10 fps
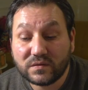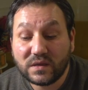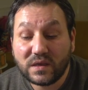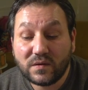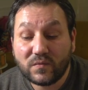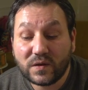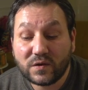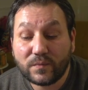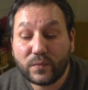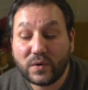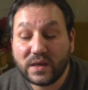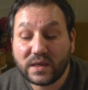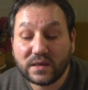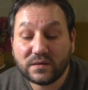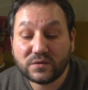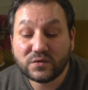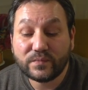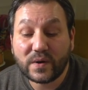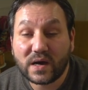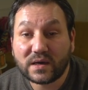D. When you are pulling in to
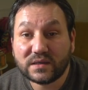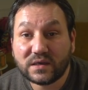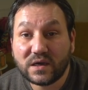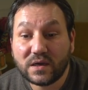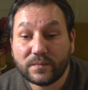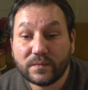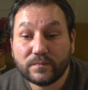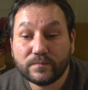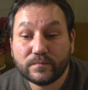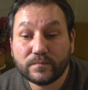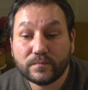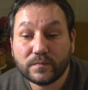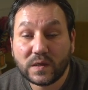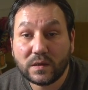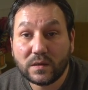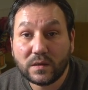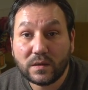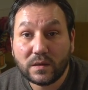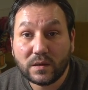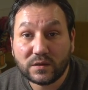park at the curb.
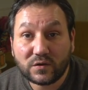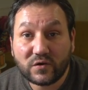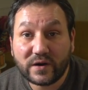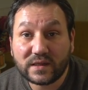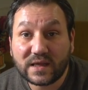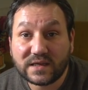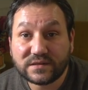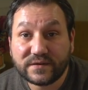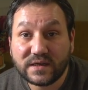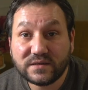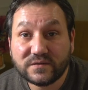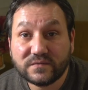The correct answer is